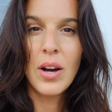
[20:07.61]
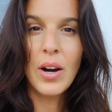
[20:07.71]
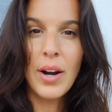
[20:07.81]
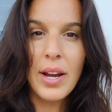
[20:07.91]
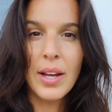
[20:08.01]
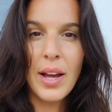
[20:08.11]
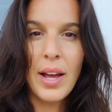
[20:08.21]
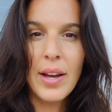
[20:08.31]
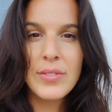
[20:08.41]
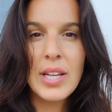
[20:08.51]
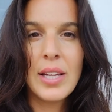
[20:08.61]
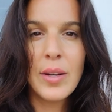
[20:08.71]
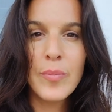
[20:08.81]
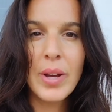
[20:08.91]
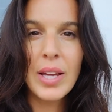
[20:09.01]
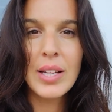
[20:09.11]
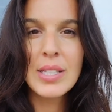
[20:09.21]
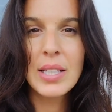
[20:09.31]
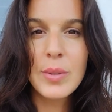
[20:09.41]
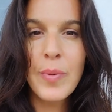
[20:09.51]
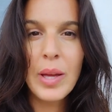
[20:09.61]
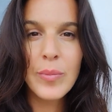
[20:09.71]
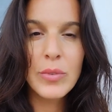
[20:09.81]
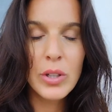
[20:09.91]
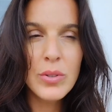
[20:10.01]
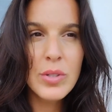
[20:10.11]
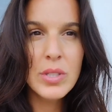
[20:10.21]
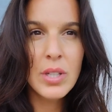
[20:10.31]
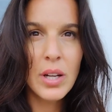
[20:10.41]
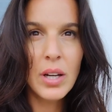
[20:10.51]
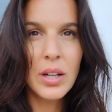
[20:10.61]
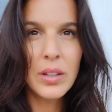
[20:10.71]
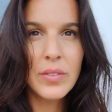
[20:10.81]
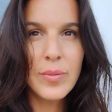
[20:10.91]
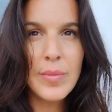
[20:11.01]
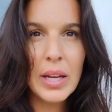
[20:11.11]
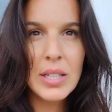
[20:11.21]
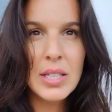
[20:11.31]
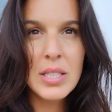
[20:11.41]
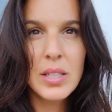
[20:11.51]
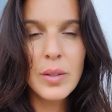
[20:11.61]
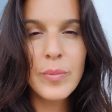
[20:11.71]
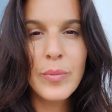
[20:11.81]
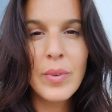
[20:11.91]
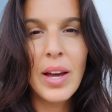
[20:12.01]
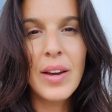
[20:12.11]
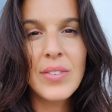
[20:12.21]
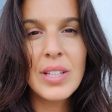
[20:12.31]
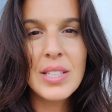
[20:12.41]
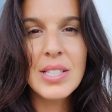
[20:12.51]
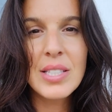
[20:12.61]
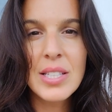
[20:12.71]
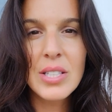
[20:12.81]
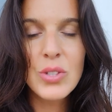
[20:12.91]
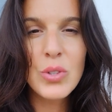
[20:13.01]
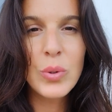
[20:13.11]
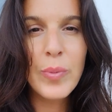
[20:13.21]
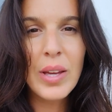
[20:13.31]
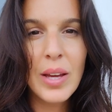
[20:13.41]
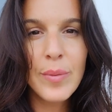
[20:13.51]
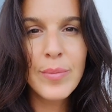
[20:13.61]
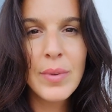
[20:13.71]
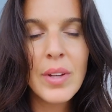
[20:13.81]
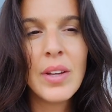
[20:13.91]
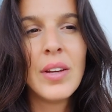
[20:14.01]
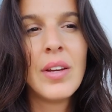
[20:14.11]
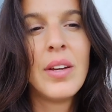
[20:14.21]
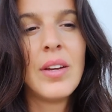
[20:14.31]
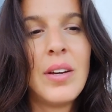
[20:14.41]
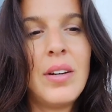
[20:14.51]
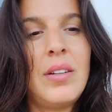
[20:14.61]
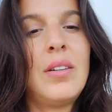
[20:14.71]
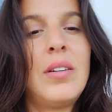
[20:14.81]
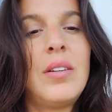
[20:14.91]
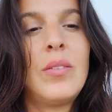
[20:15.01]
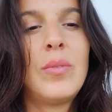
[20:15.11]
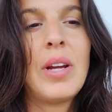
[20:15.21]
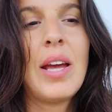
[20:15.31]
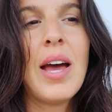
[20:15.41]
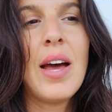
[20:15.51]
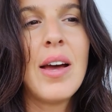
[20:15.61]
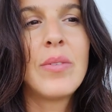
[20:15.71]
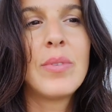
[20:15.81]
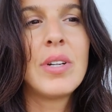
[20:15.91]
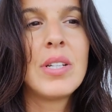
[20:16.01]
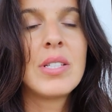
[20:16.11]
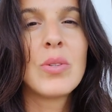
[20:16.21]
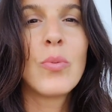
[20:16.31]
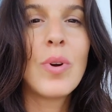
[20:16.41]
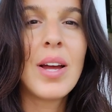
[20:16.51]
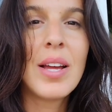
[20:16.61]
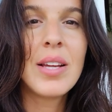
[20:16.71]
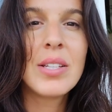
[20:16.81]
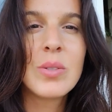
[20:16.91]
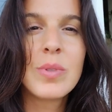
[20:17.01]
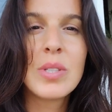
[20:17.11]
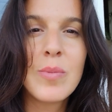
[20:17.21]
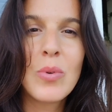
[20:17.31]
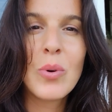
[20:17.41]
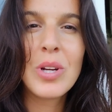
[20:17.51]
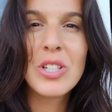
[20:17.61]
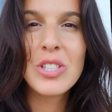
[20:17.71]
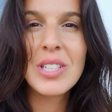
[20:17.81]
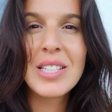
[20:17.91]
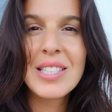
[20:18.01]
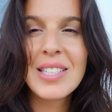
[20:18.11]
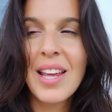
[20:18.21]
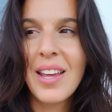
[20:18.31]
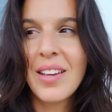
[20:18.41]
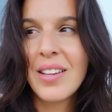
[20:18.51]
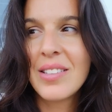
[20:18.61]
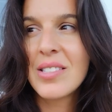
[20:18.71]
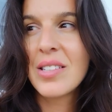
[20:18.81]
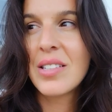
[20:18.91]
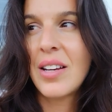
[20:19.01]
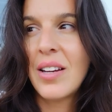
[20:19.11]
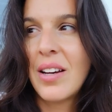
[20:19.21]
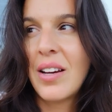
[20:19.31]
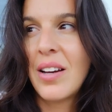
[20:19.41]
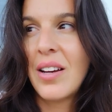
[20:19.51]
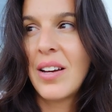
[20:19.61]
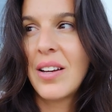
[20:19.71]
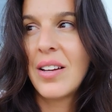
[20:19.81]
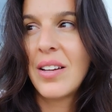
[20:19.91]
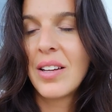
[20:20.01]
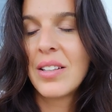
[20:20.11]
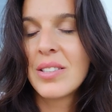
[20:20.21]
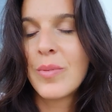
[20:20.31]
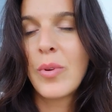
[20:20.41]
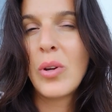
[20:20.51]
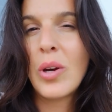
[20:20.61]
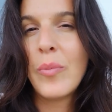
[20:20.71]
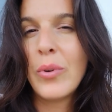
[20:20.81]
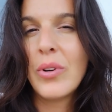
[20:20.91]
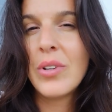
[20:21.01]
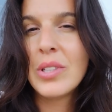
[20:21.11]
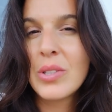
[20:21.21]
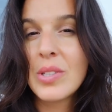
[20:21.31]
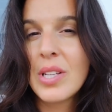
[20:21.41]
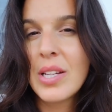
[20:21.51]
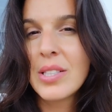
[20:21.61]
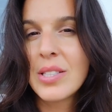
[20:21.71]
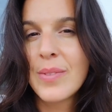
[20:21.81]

right, I have taken my 6 p.m. dose of magnesium. I haven't eaten since 2 p.m. Uh, what I had was rice with some nori sheets and uh, some cucumber and soy sauce.